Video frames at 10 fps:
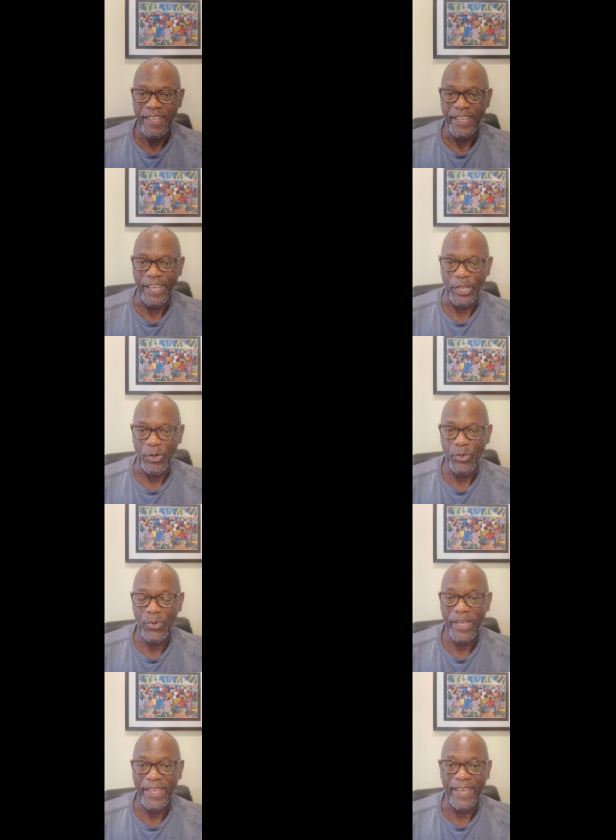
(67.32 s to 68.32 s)

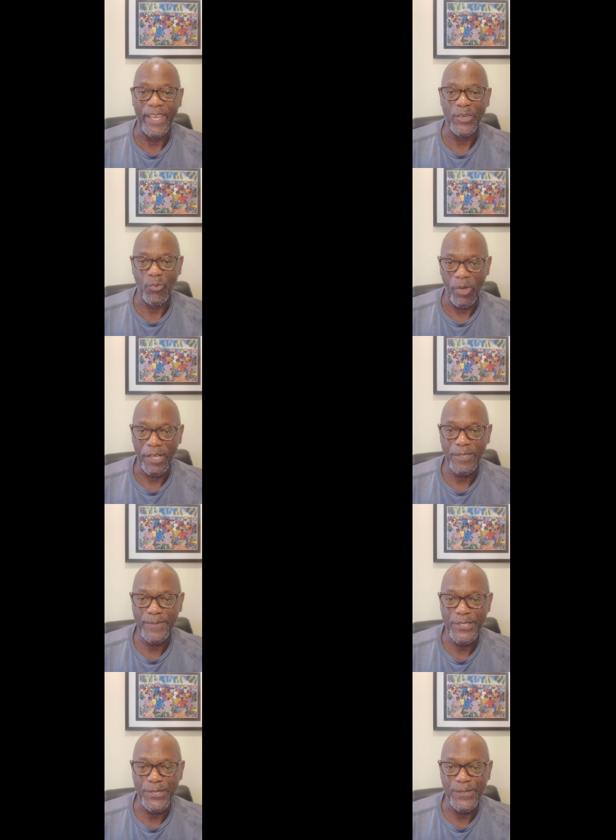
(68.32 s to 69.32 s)
Hello and
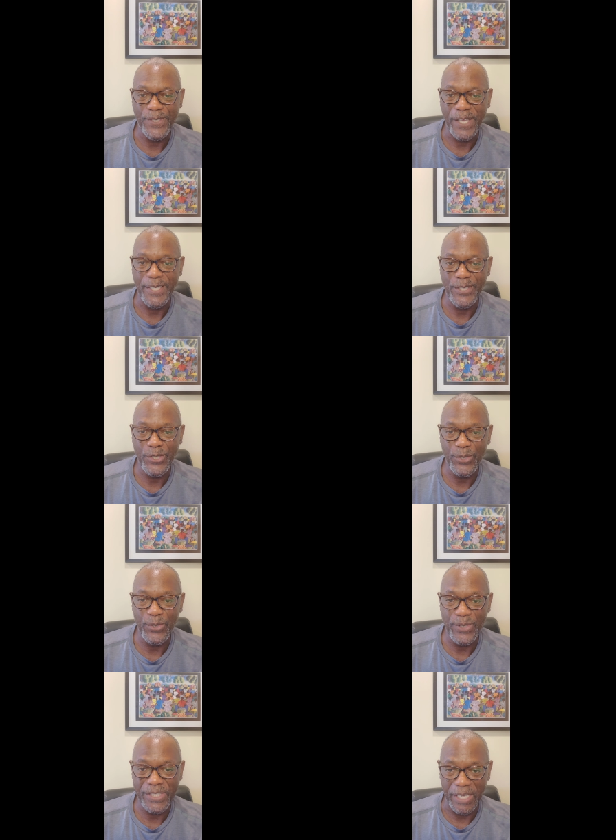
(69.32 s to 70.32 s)
welcome to Sunday
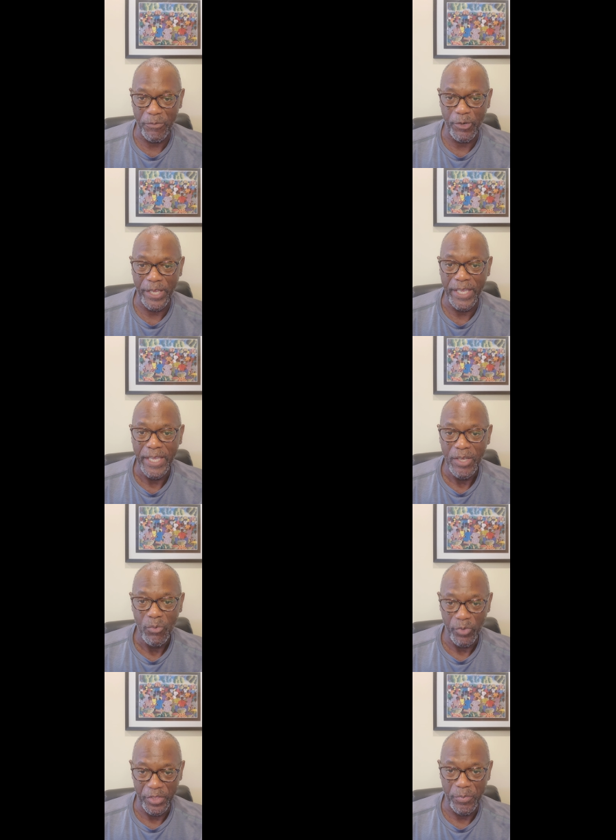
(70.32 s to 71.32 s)
School Summary
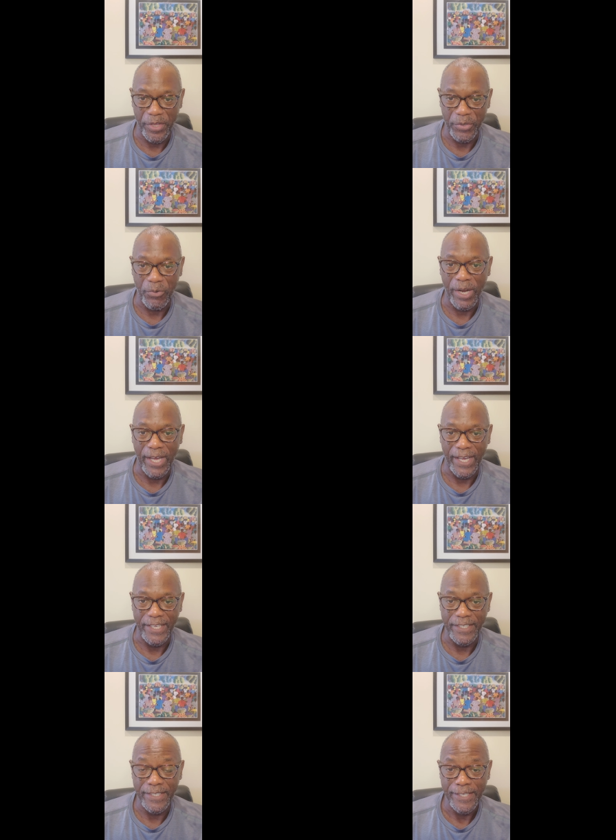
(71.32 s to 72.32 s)
with Brother
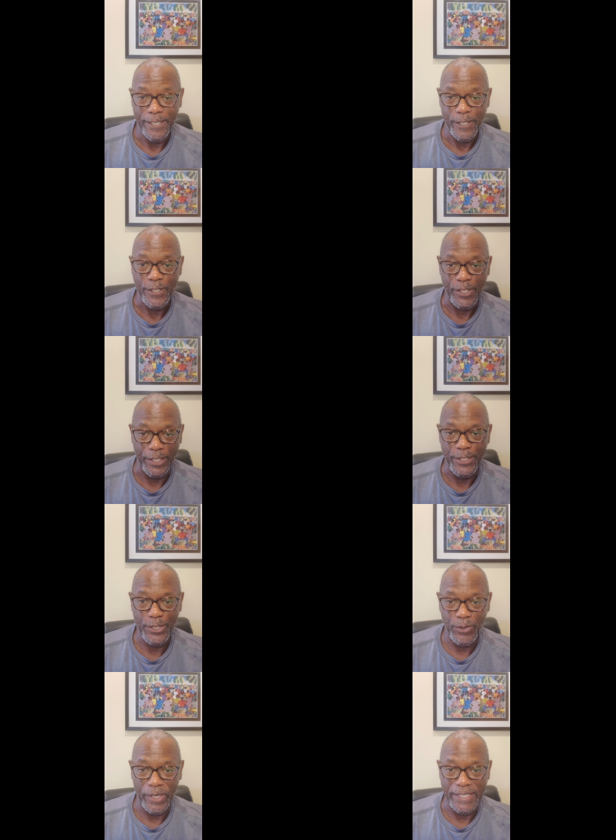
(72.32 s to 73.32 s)
Ron. Sunday
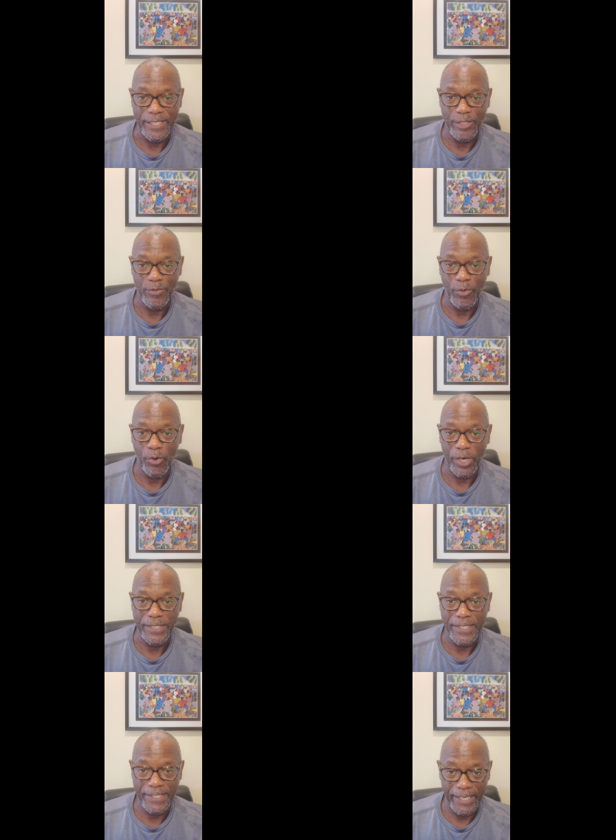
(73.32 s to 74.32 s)
School lesson for
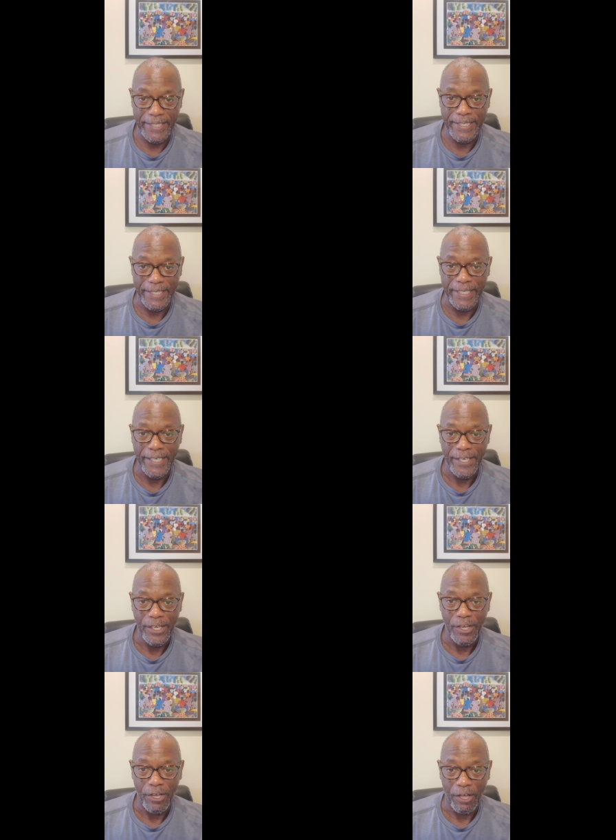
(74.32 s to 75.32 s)
Sunday,
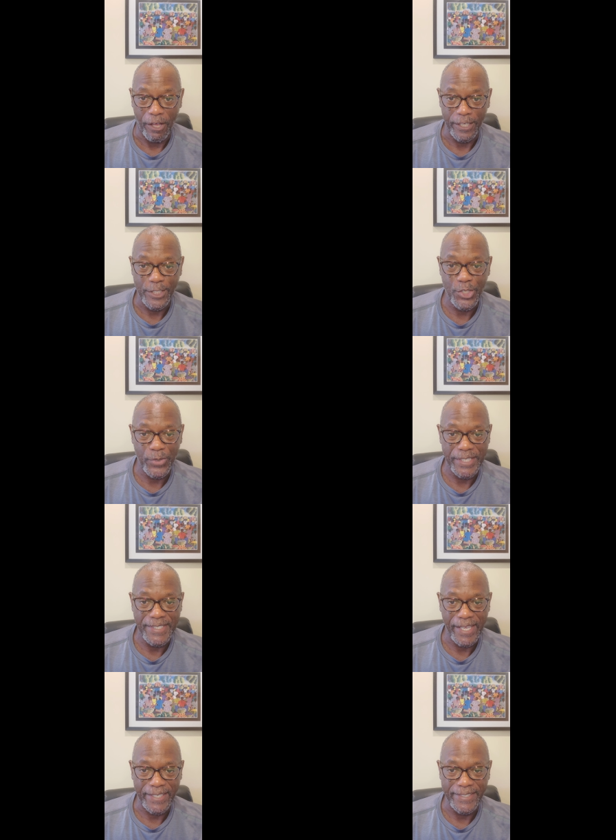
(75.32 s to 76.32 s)
August
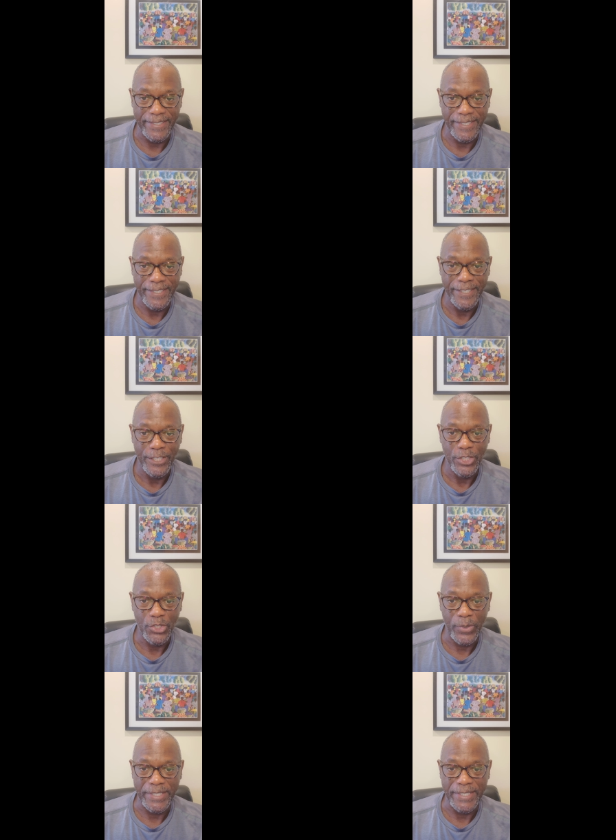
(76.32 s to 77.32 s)
22nd,
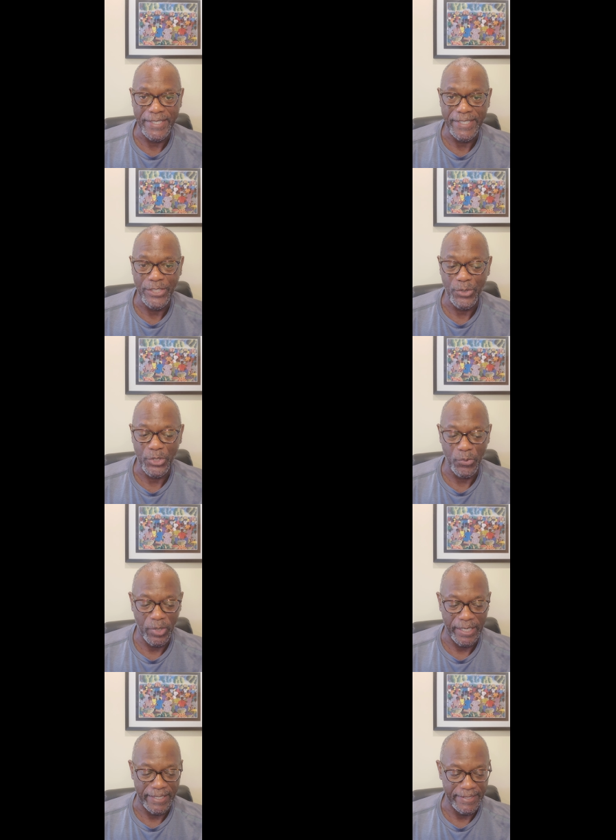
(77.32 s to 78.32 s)

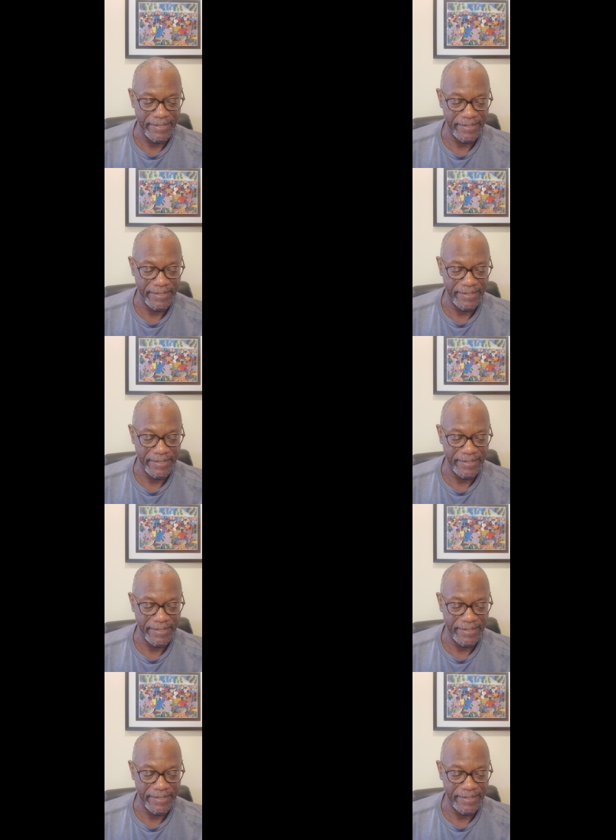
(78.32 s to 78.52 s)
2021.